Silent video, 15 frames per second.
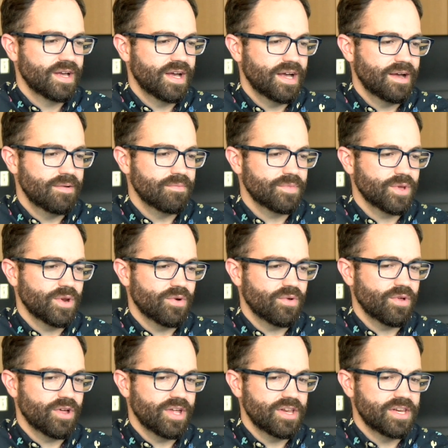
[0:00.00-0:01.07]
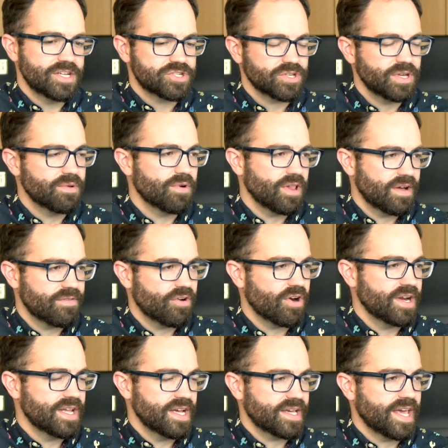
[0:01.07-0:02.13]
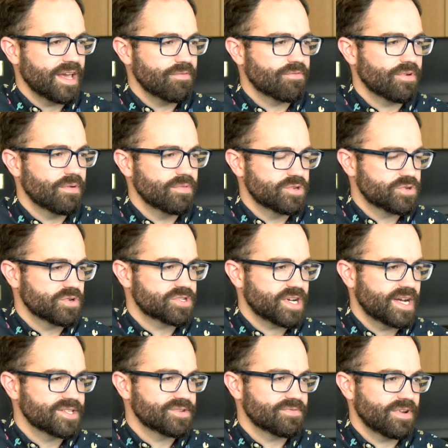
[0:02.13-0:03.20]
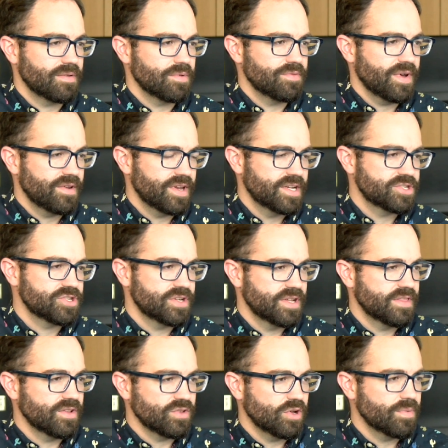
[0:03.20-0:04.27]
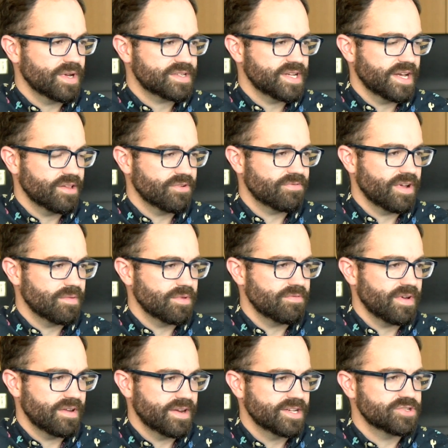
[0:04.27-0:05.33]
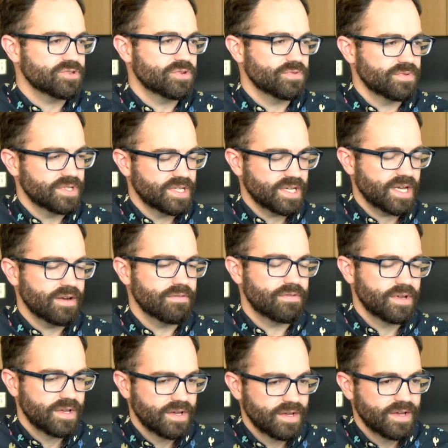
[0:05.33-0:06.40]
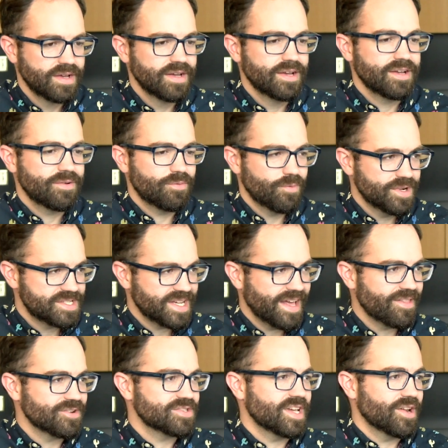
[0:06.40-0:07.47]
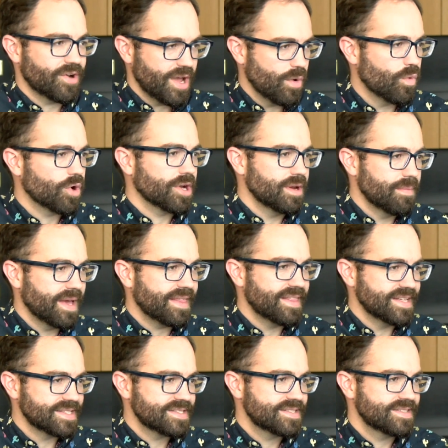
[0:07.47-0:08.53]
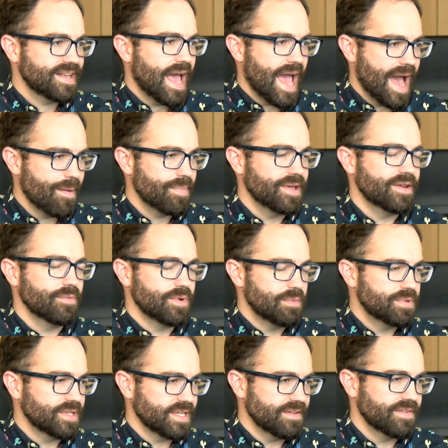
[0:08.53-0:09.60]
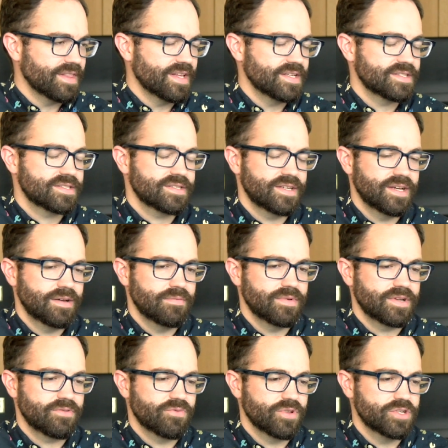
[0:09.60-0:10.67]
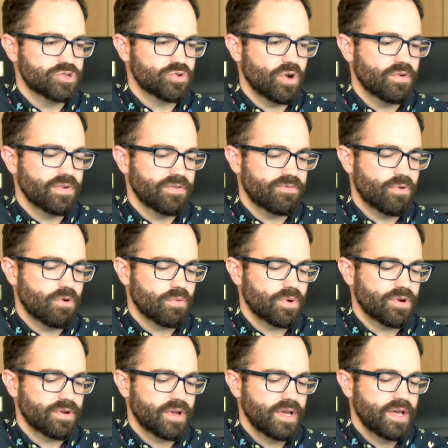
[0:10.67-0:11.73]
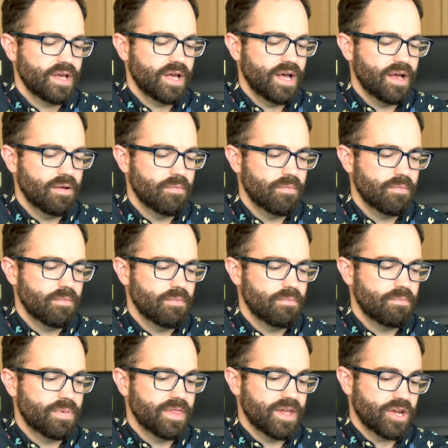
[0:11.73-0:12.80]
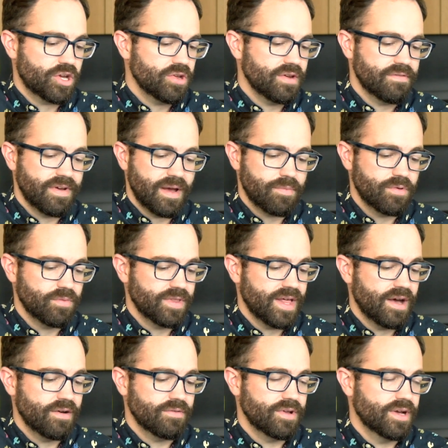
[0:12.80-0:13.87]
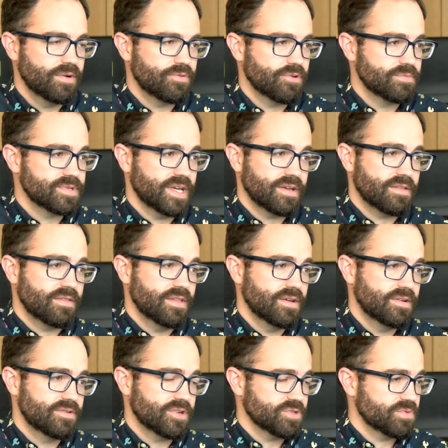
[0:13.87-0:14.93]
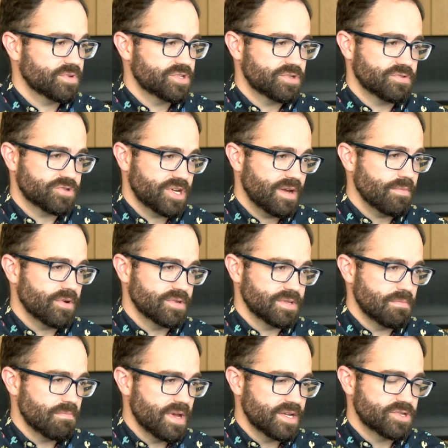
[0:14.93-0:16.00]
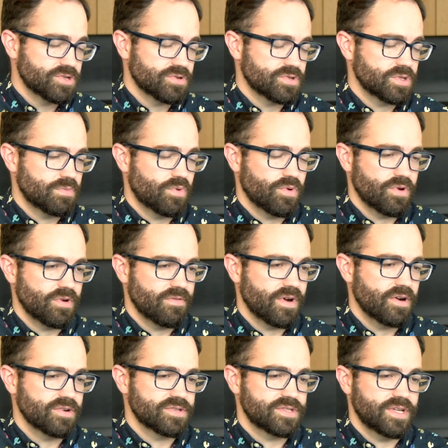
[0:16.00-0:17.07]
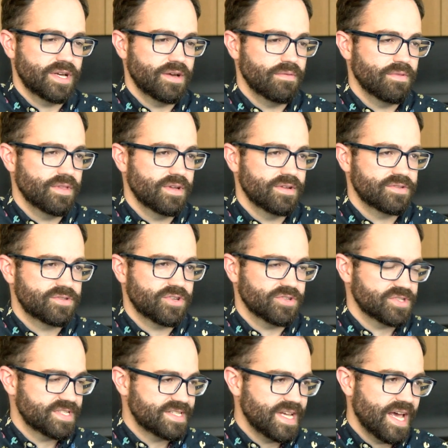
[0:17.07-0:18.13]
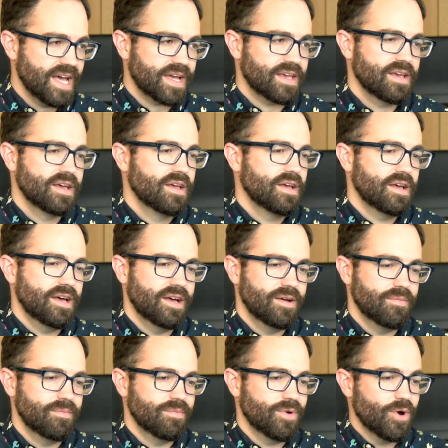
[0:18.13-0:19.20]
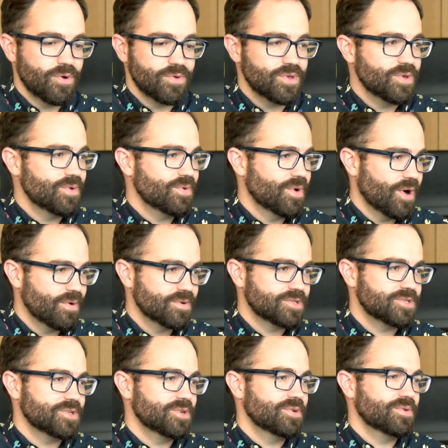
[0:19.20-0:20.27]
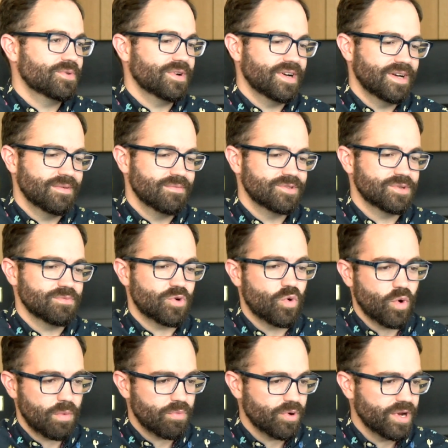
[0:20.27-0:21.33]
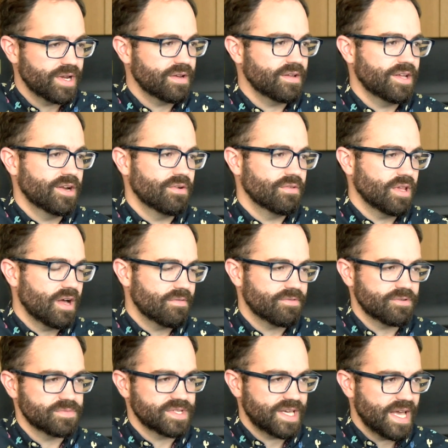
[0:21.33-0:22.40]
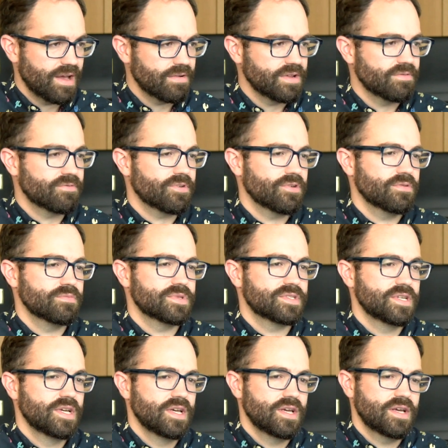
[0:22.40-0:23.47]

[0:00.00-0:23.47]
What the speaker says: initially a lot of our idea came from the George Kaiser Family Foundation and the Lobeck Taylor Family Foundation, who really kind of went together and said, okay, we're going to make this happen, and we believe in this, and we really drove it forward. But then it couldn't have happened without groups like the Tulsa Regional Chamber, is a major supporter of ours, the Tulsa Tech, OU, OSU, some corporate, law firms, accounting firms,